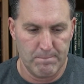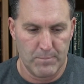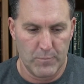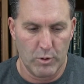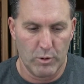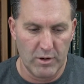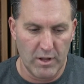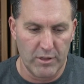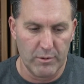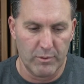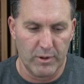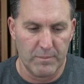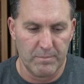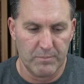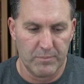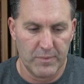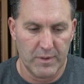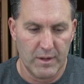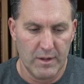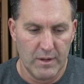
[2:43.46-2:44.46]
Or another one.
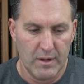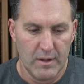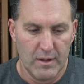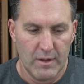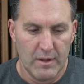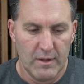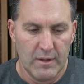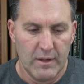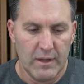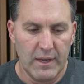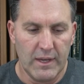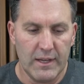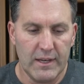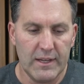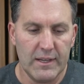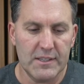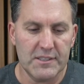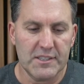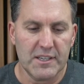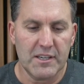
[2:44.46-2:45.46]
It
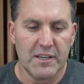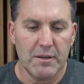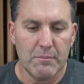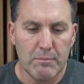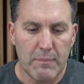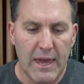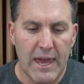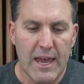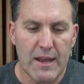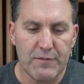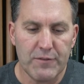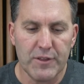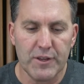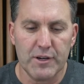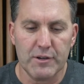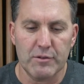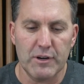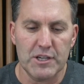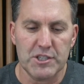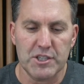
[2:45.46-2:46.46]
is a command for the
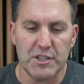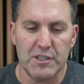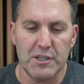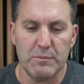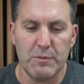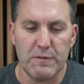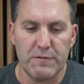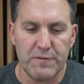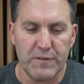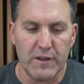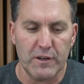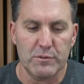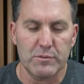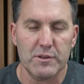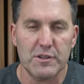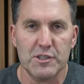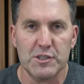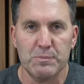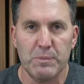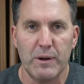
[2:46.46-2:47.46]
Christian to be filled
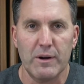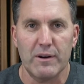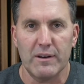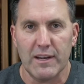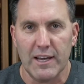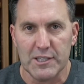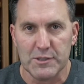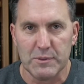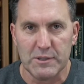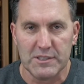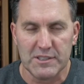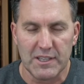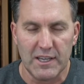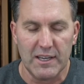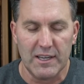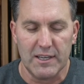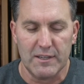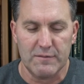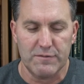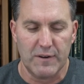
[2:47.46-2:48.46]
with the Spirit, as we
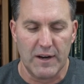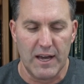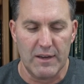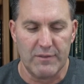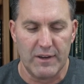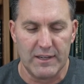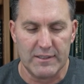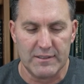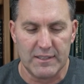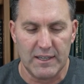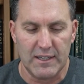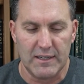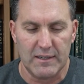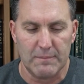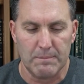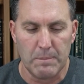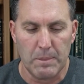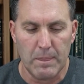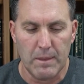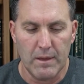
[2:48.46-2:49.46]
see in
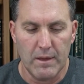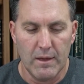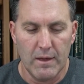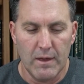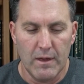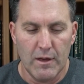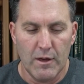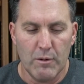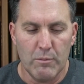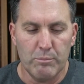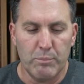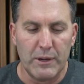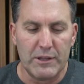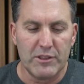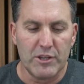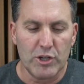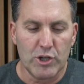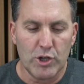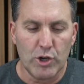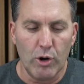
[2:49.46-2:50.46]
518. But
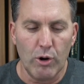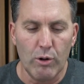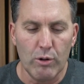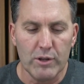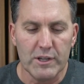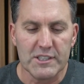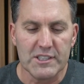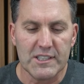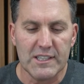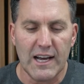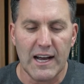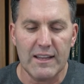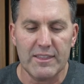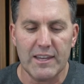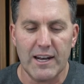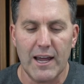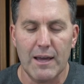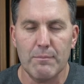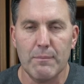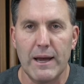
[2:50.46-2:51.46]
the goal is not
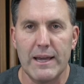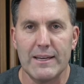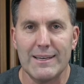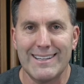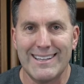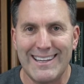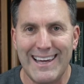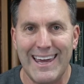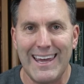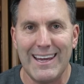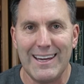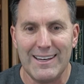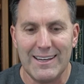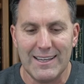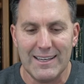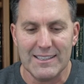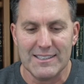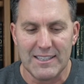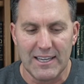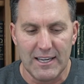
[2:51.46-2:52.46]
that I might gain
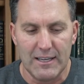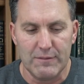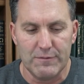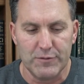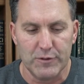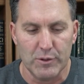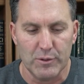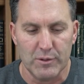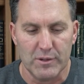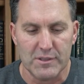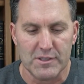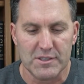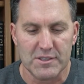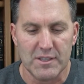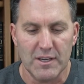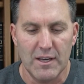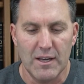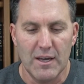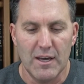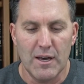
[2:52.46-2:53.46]
his influence,
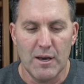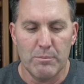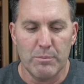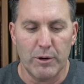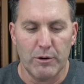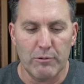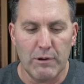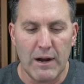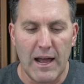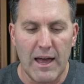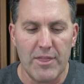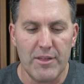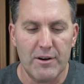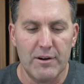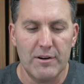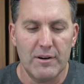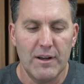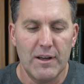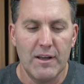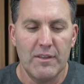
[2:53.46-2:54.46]
but
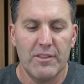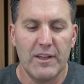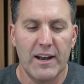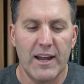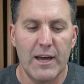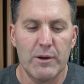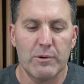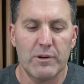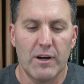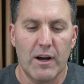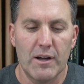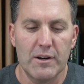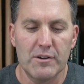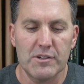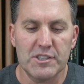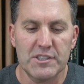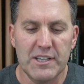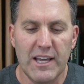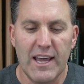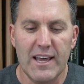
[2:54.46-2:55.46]
rather that I would
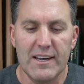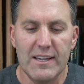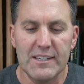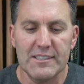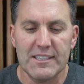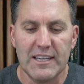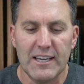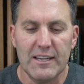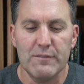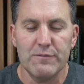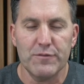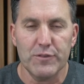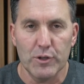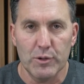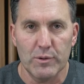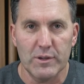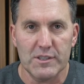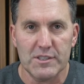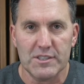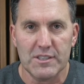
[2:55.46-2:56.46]
understand his
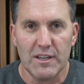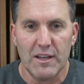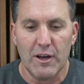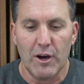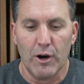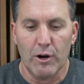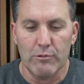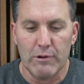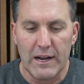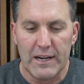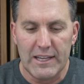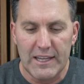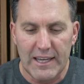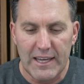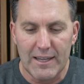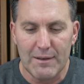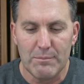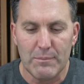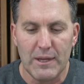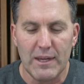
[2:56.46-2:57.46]
influence already
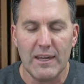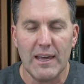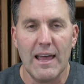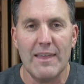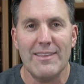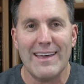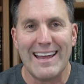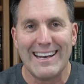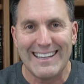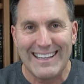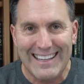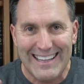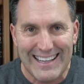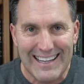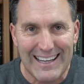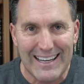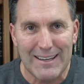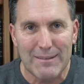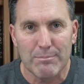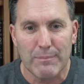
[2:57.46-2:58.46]
in me and that
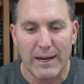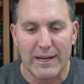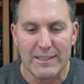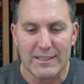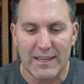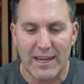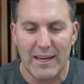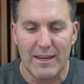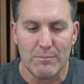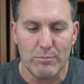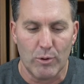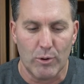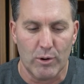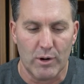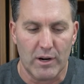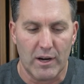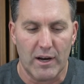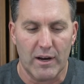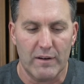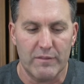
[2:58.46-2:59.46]
he might gain
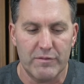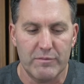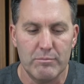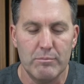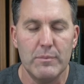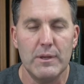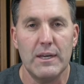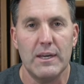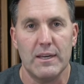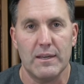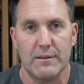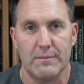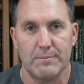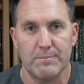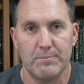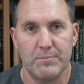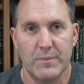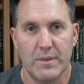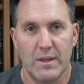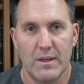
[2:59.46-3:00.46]
more of me.
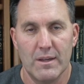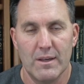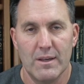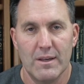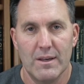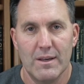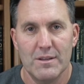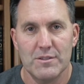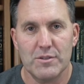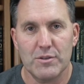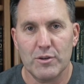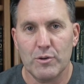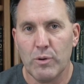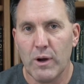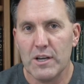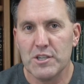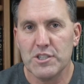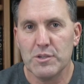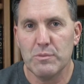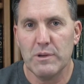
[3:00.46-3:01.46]
So the
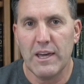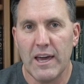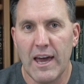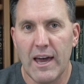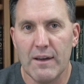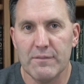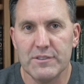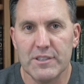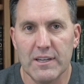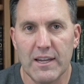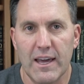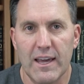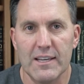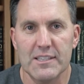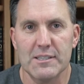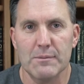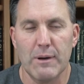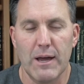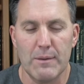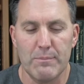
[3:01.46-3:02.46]
question have today
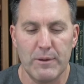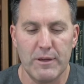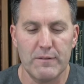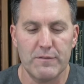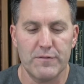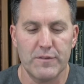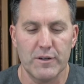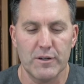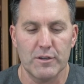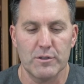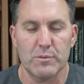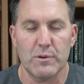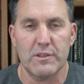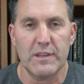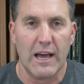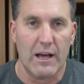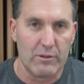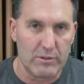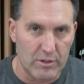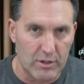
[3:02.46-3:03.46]
is Am I being filled with
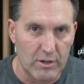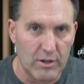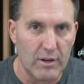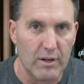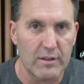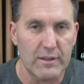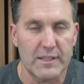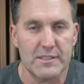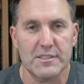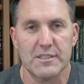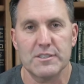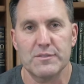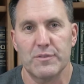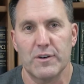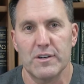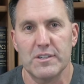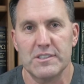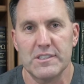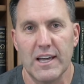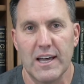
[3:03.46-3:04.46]
alcohol, as this
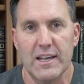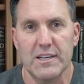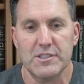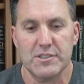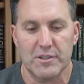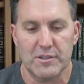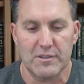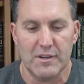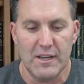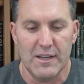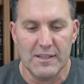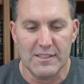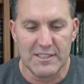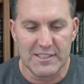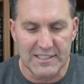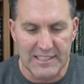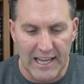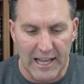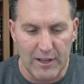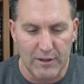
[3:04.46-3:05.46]
verse says, or
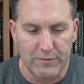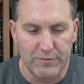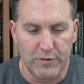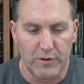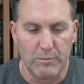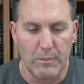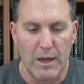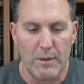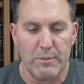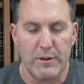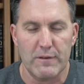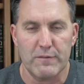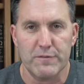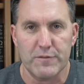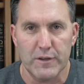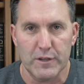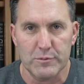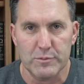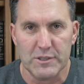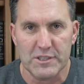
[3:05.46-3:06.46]
self, or am I being
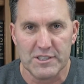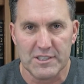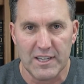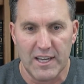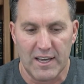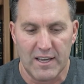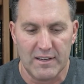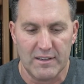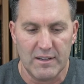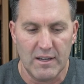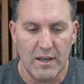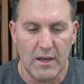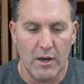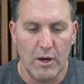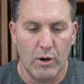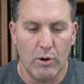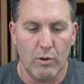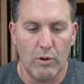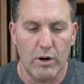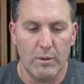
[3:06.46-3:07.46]
filled with sin,
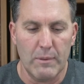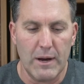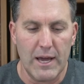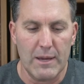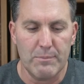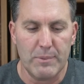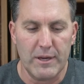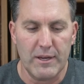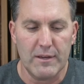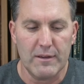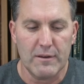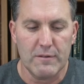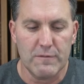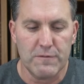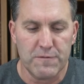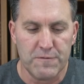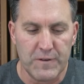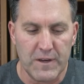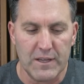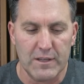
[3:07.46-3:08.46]
or am I being
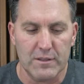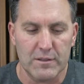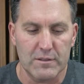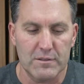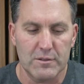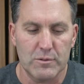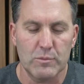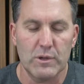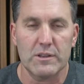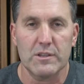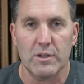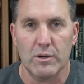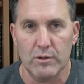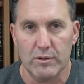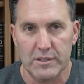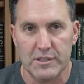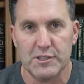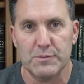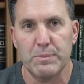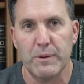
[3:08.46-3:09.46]
filled with the
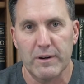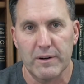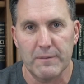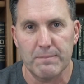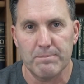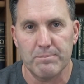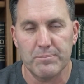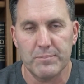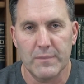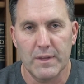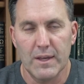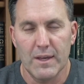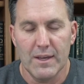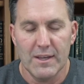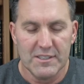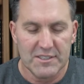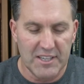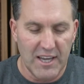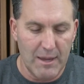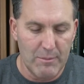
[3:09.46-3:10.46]
Holy Spirit?
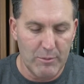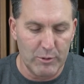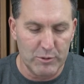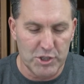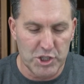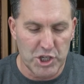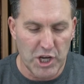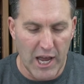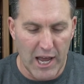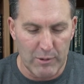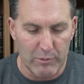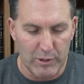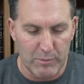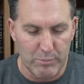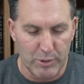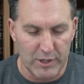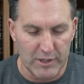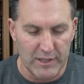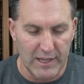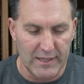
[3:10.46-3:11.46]
Samuel Chadwick
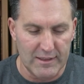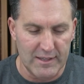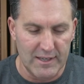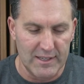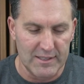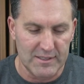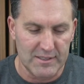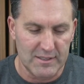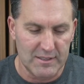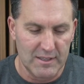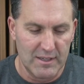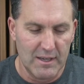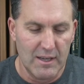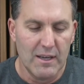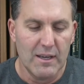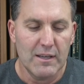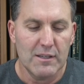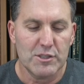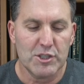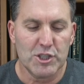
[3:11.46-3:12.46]
put it like this
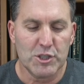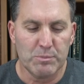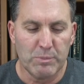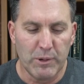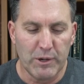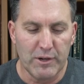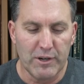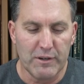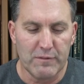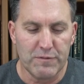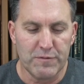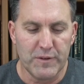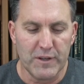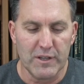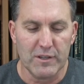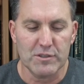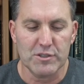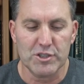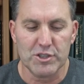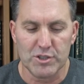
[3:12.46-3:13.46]
Spirit
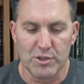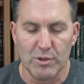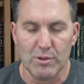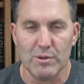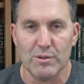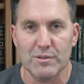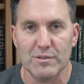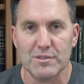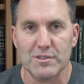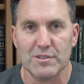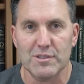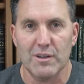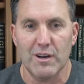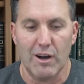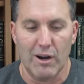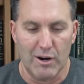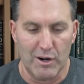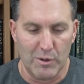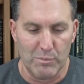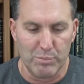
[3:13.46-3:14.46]
filled souls
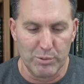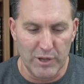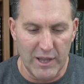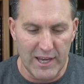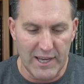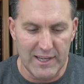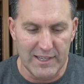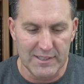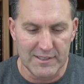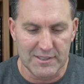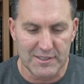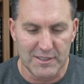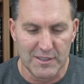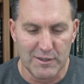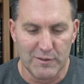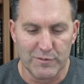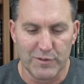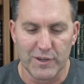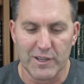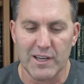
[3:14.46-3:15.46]
are ablaze
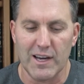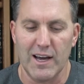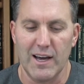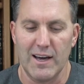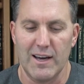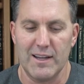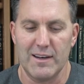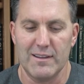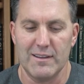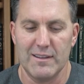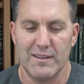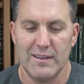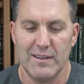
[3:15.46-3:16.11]
for God.